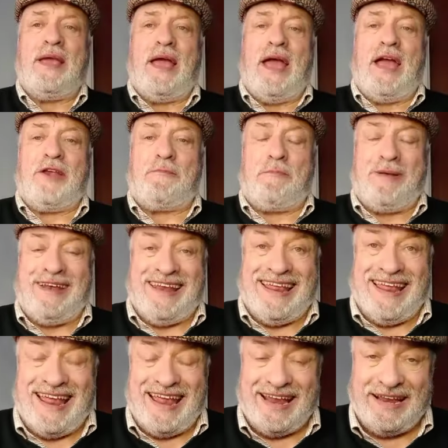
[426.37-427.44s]
at
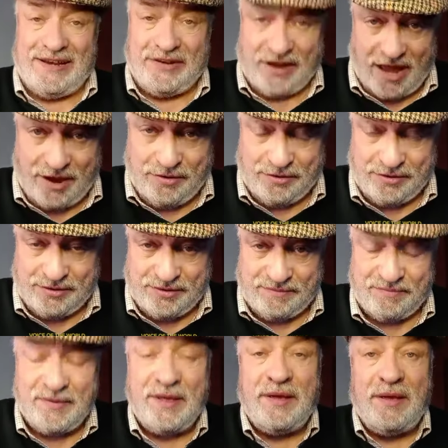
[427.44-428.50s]
playing down
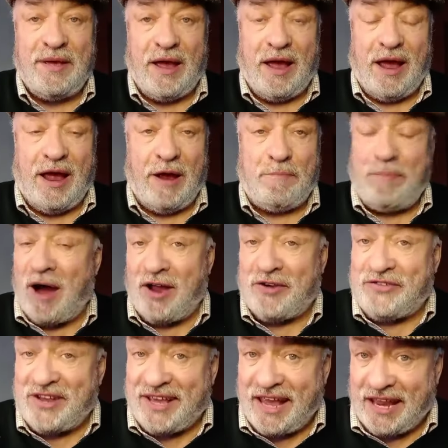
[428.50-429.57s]
uh,
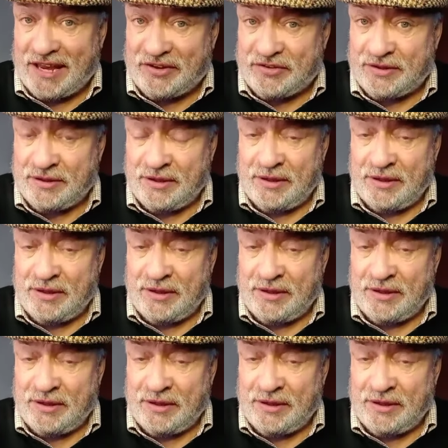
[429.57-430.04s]
Partygate,